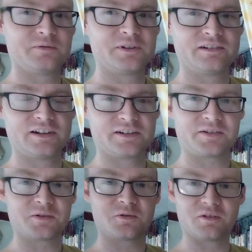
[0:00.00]
a
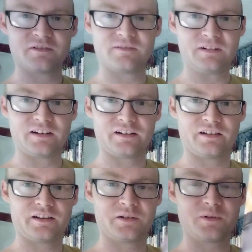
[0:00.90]
short,
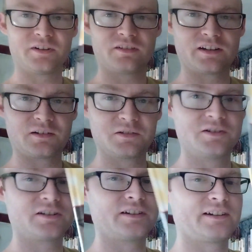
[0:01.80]
interesting
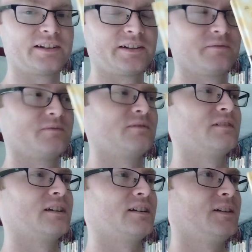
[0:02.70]
look at
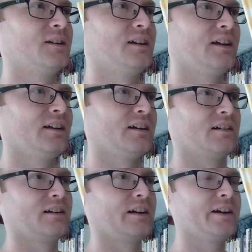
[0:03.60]

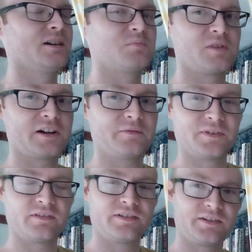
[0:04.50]
how
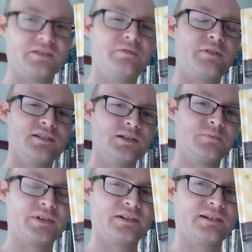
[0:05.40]
breakfast has
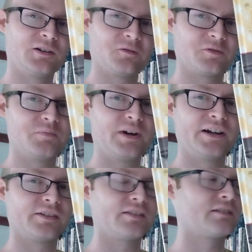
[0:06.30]
developed over the
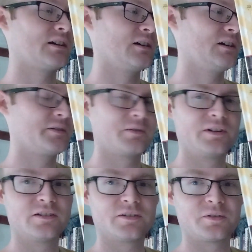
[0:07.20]
past 100
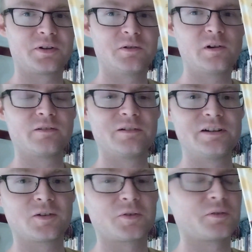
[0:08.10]
years or 200
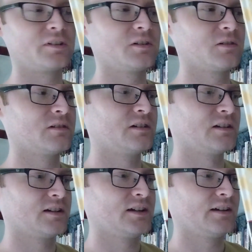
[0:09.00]
years or so.
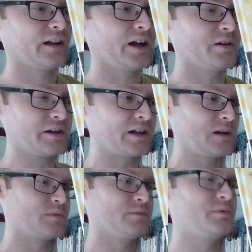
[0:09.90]
How it
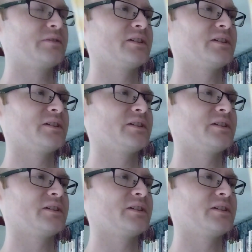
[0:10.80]
came to be